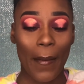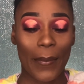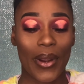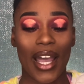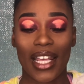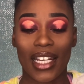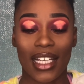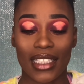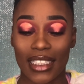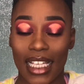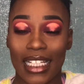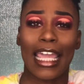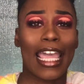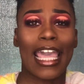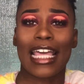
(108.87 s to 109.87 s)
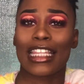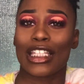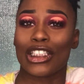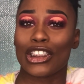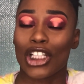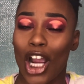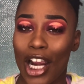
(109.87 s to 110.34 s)
product and they had
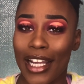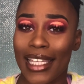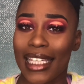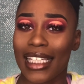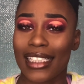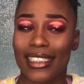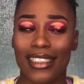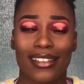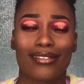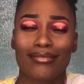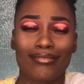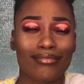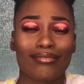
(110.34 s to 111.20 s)
the darkest